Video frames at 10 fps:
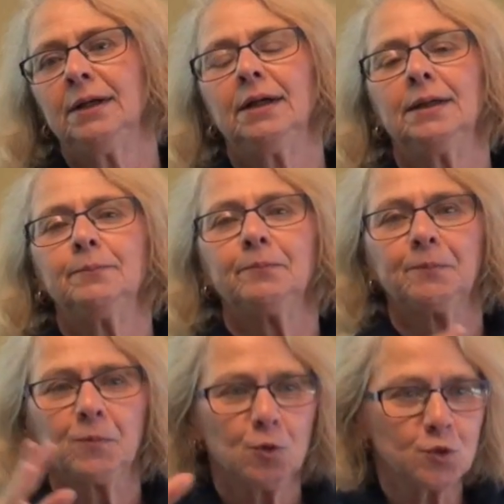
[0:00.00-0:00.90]

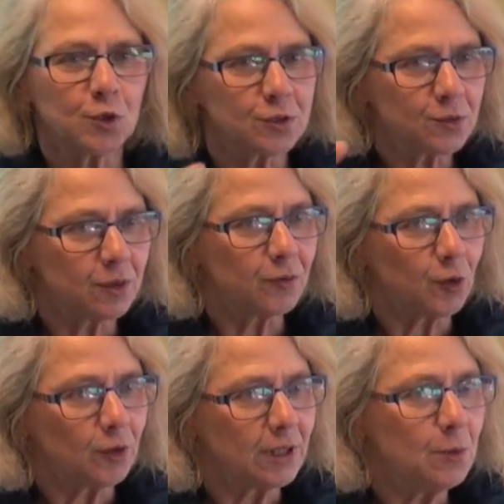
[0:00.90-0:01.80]
Um, those are sort of
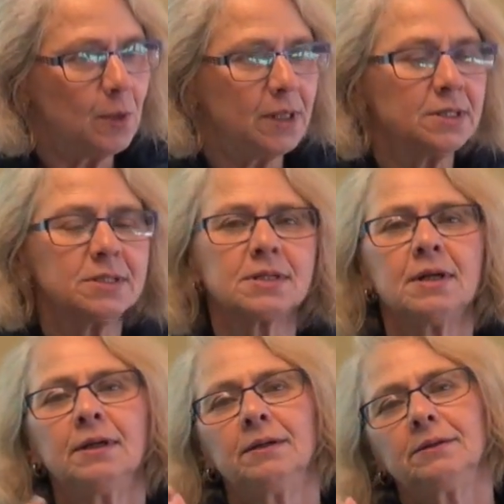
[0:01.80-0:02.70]
early ones.
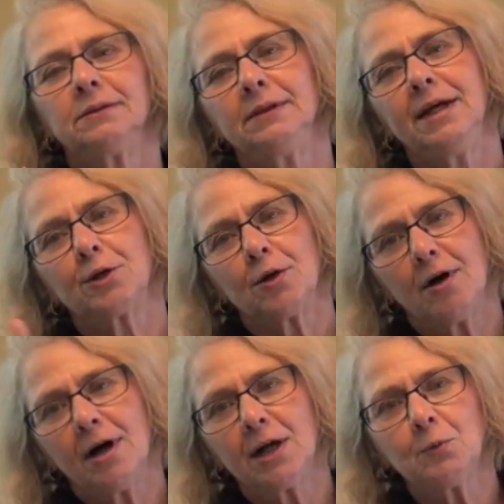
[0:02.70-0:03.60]
Later
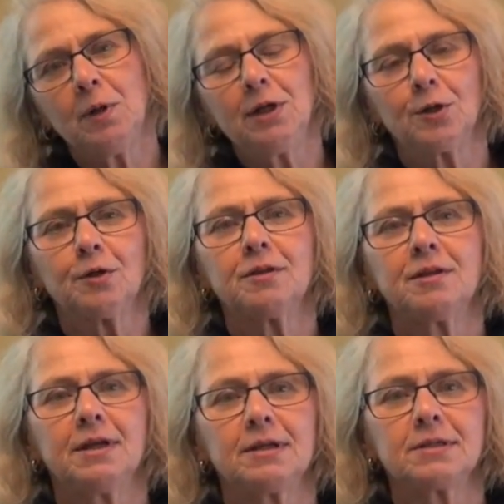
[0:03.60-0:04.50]
on, we learn
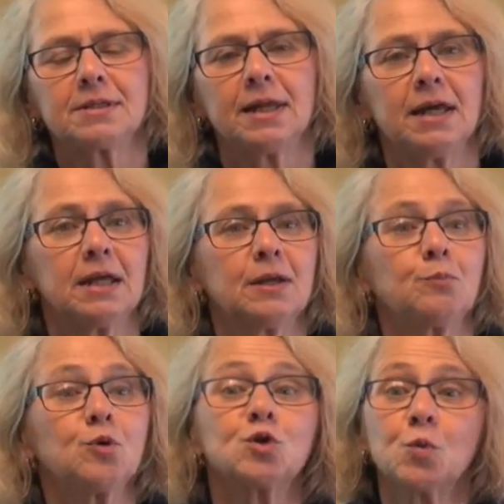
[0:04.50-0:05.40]
things
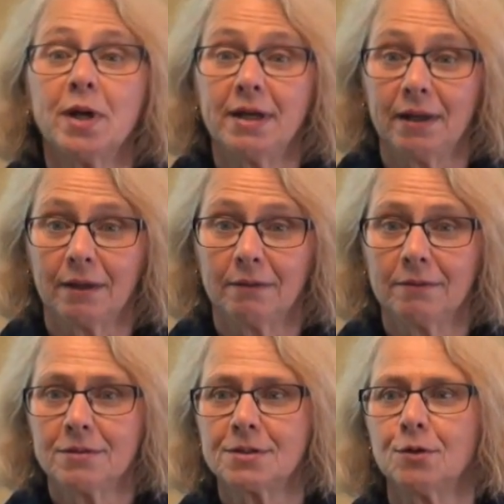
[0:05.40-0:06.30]
like persuading.
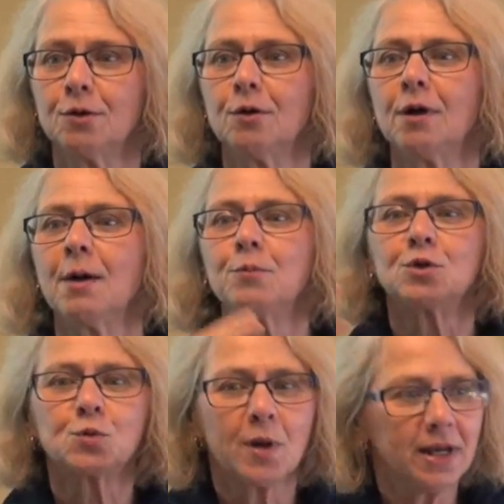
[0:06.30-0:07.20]
So a
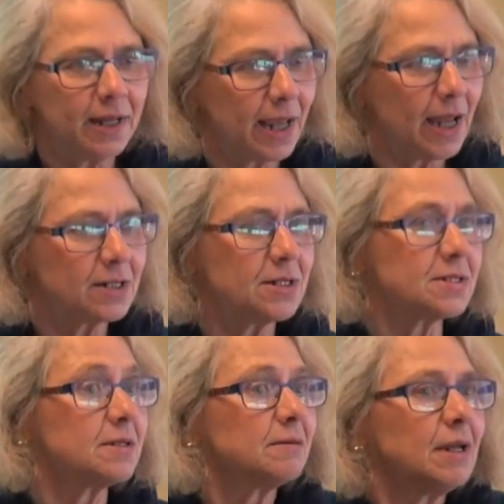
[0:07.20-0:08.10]
persuading act
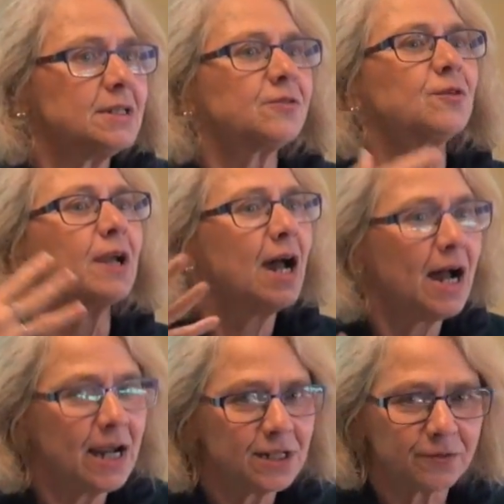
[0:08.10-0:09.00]
is a, a different
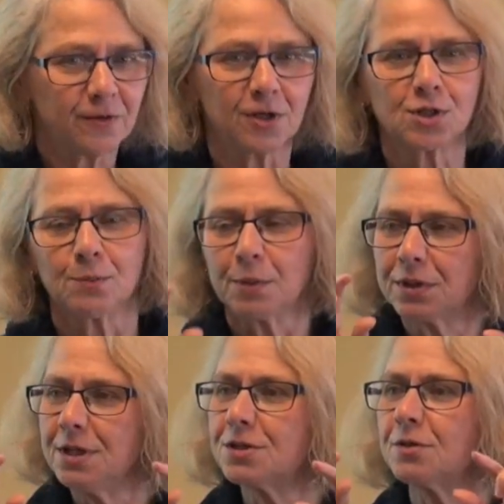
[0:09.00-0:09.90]
kind of function.
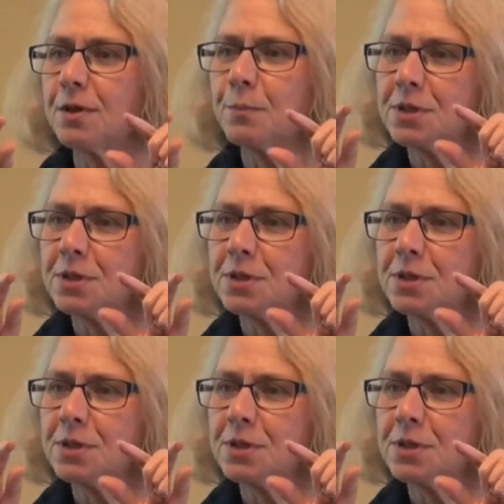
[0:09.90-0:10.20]
But these are the